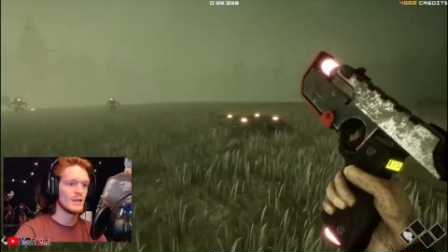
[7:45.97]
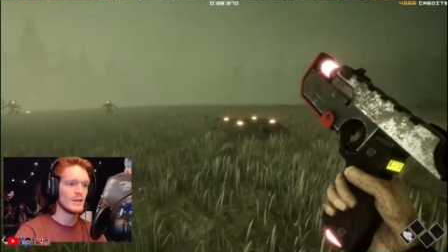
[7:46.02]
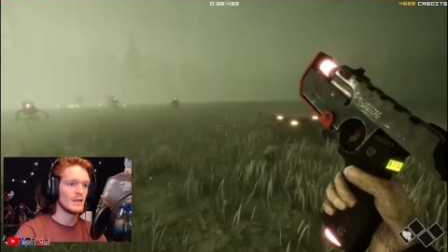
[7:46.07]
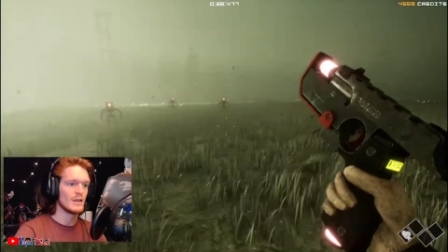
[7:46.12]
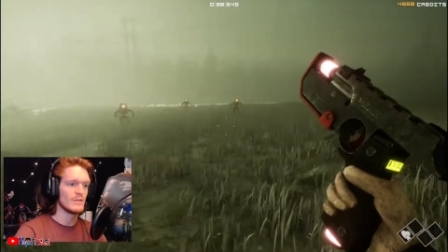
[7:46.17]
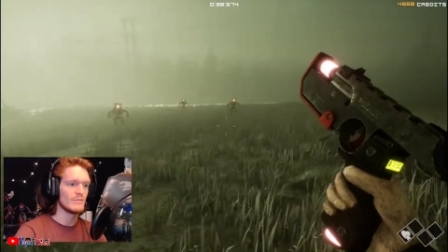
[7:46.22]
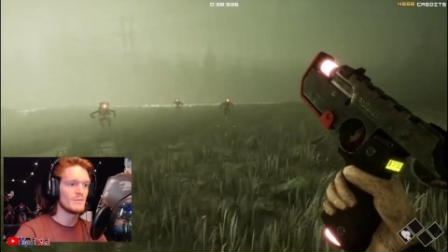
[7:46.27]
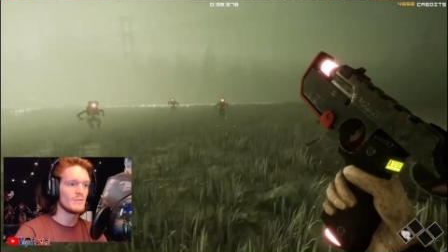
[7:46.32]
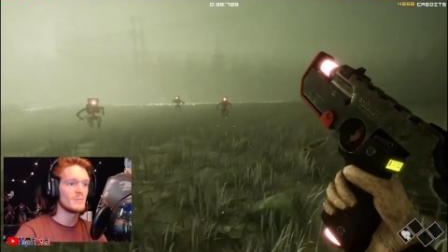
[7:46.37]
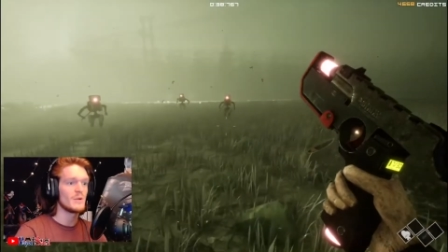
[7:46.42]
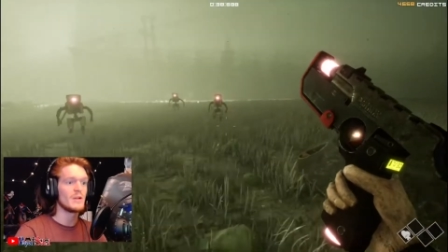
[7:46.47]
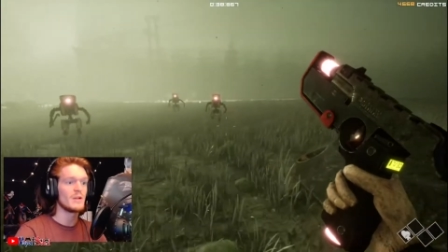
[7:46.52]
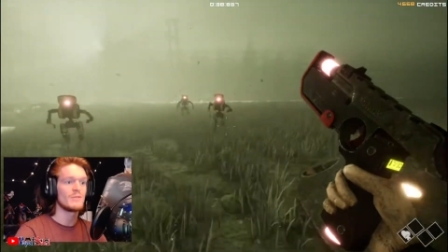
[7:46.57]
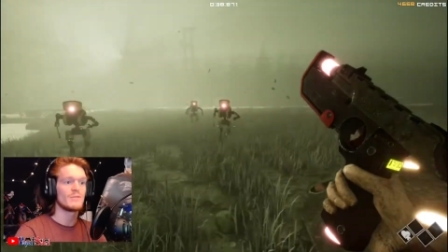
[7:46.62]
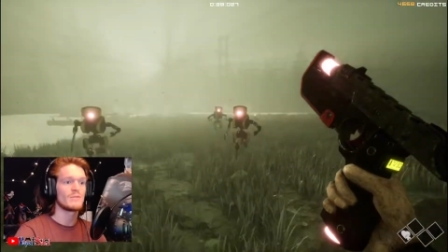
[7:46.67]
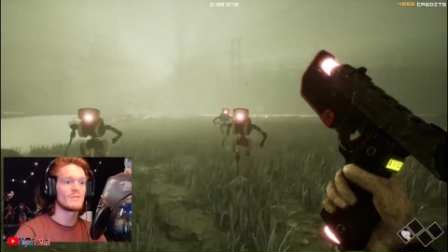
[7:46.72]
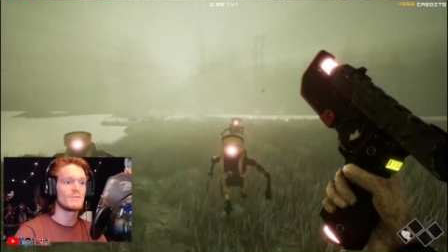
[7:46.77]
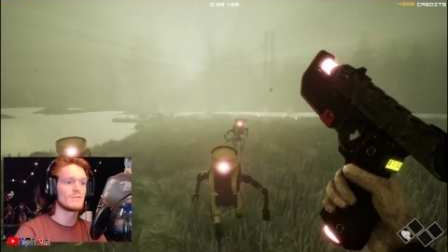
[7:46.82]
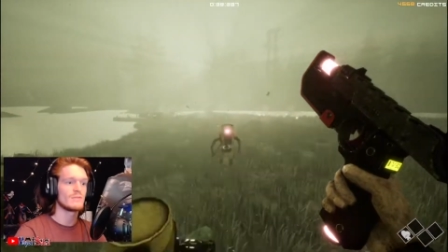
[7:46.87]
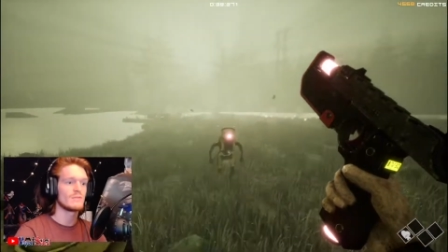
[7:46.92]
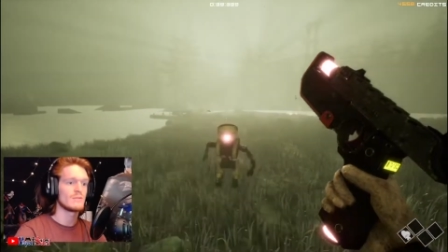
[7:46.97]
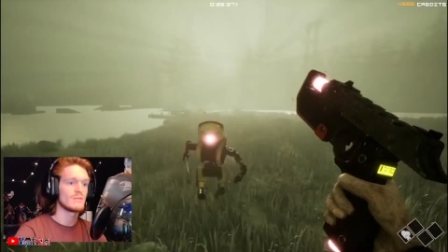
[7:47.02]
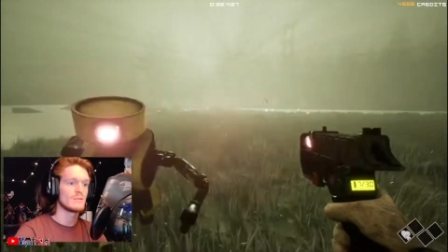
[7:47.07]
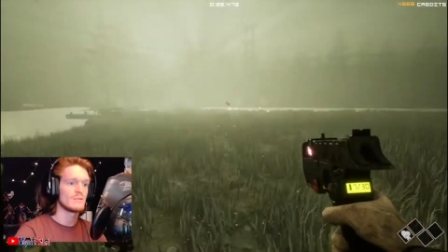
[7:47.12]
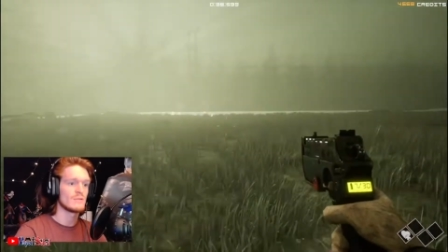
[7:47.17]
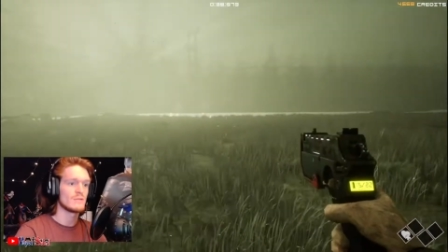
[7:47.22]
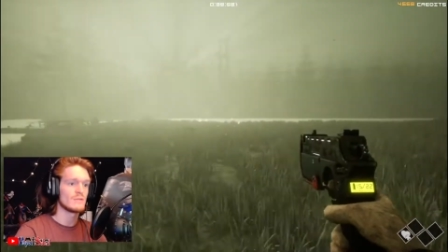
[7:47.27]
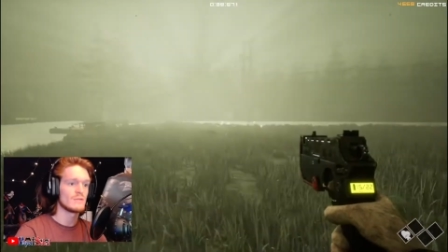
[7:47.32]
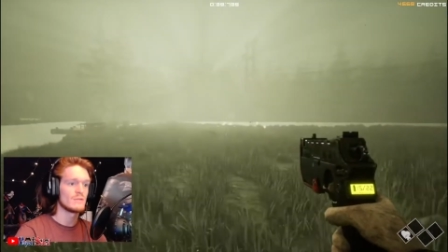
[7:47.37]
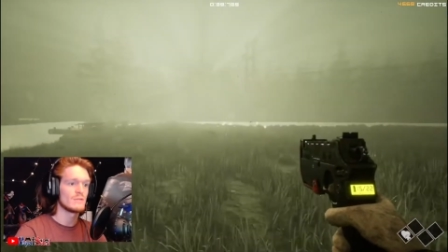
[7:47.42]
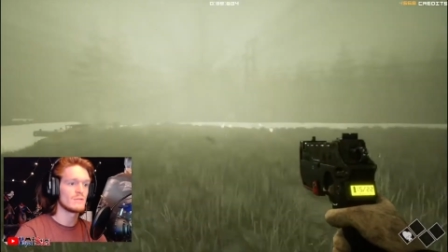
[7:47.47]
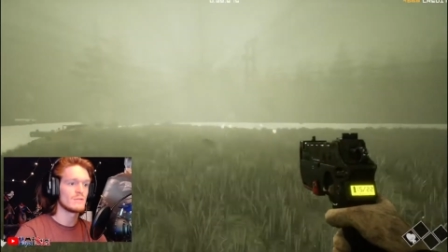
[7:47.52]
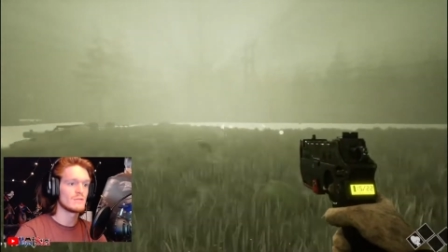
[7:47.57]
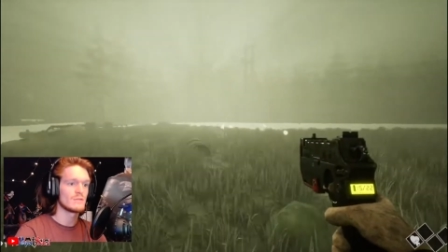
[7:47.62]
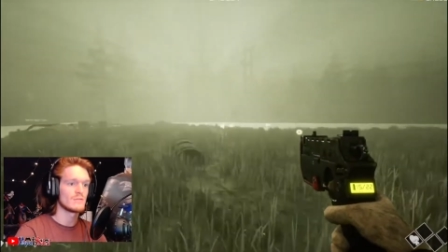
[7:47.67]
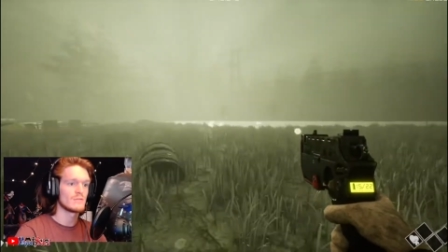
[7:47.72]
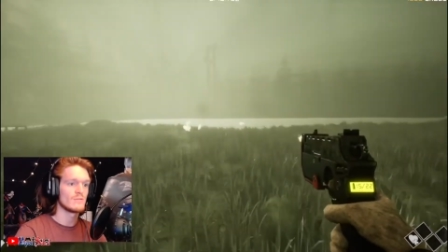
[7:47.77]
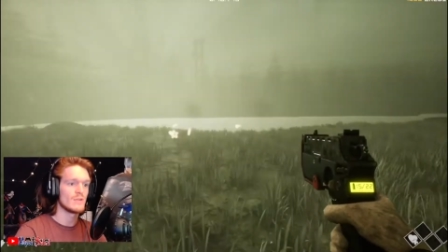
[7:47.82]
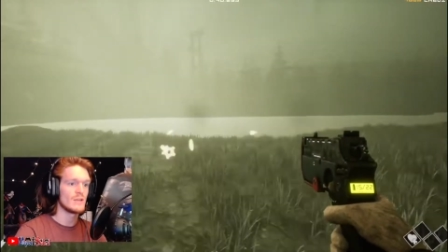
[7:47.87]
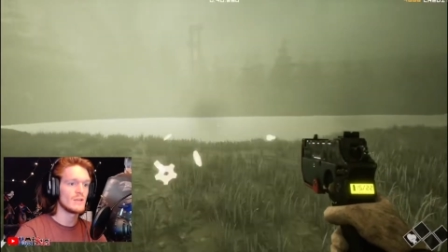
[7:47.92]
Every month. Wait